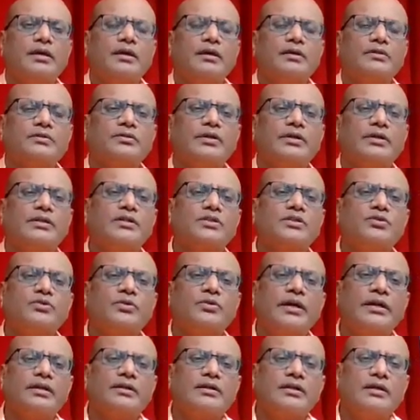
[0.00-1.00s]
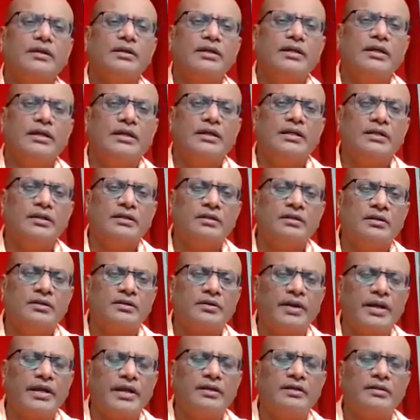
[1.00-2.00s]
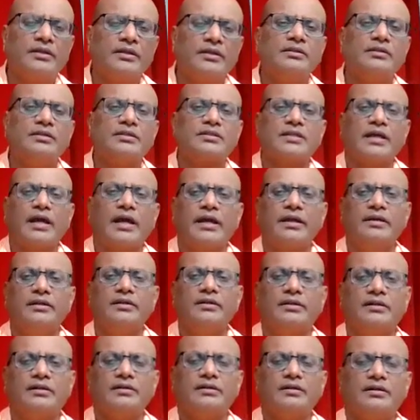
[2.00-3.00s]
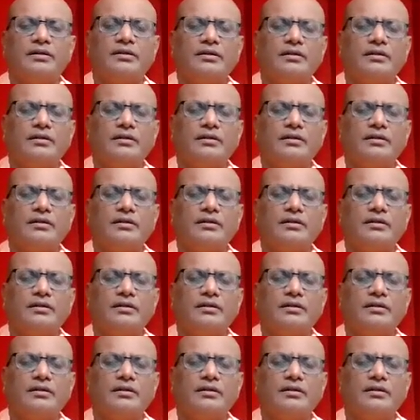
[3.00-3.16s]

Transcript: So it is to get ingrained in this idea.